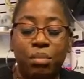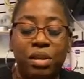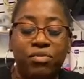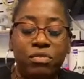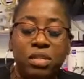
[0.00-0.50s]

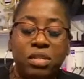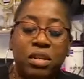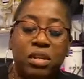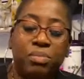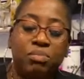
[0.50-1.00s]
But if you
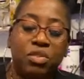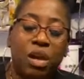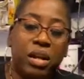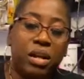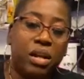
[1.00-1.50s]
sub
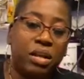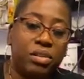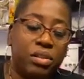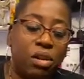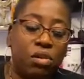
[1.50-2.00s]
dark
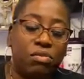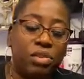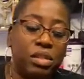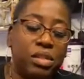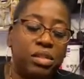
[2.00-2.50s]
colors
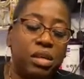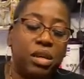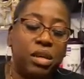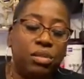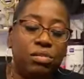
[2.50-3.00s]
over this,
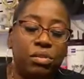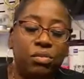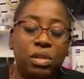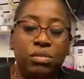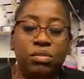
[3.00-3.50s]
you
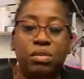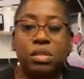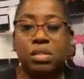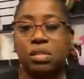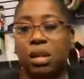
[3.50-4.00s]
can
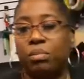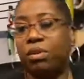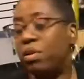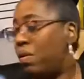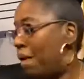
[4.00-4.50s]
reuse this
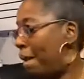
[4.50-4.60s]
tumbler.